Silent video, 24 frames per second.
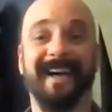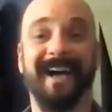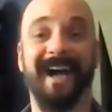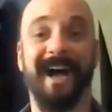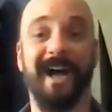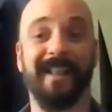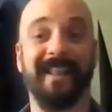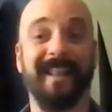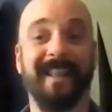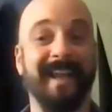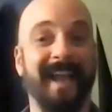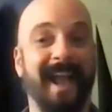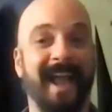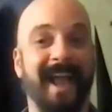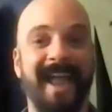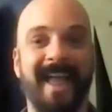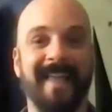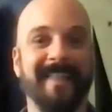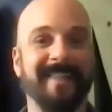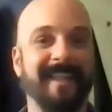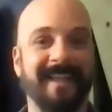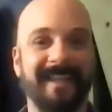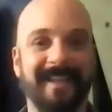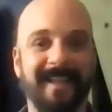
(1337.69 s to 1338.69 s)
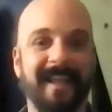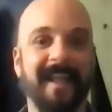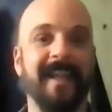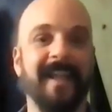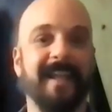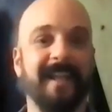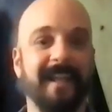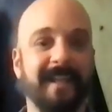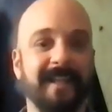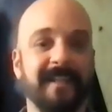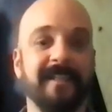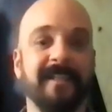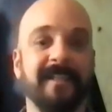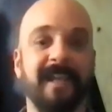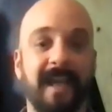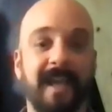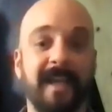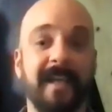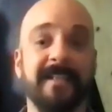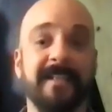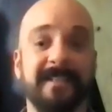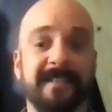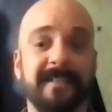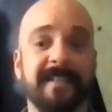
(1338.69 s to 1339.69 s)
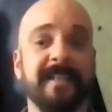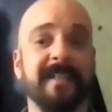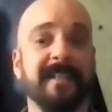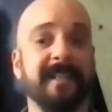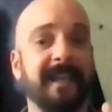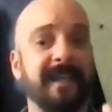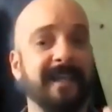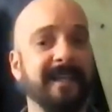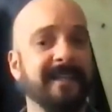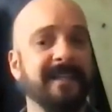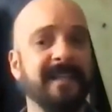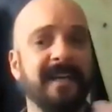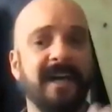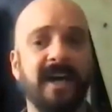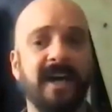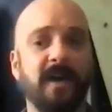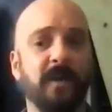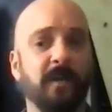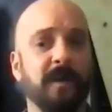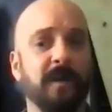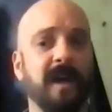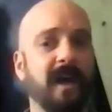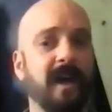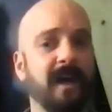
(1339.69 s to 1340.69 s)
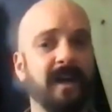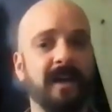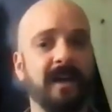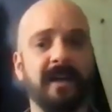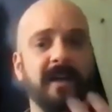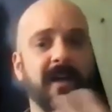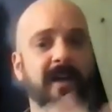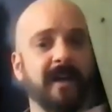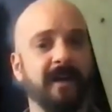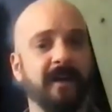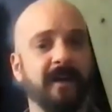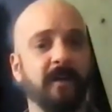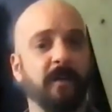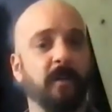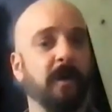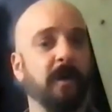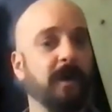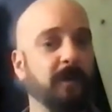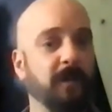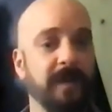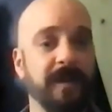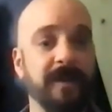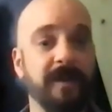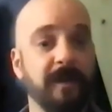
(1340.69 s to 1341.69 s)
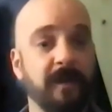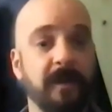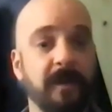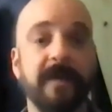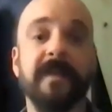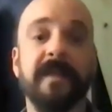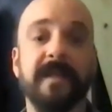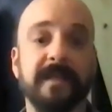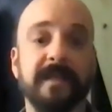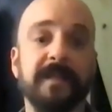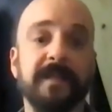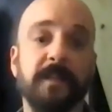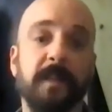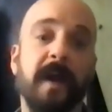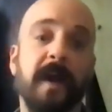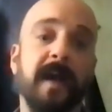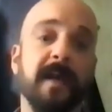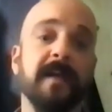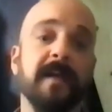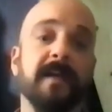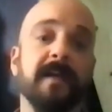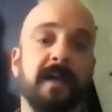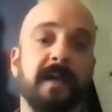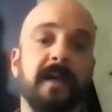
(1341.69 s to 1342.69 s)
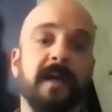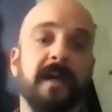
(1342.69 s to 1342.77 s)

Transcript: Like I think it can see like, no, we're not gonna work with you in this way.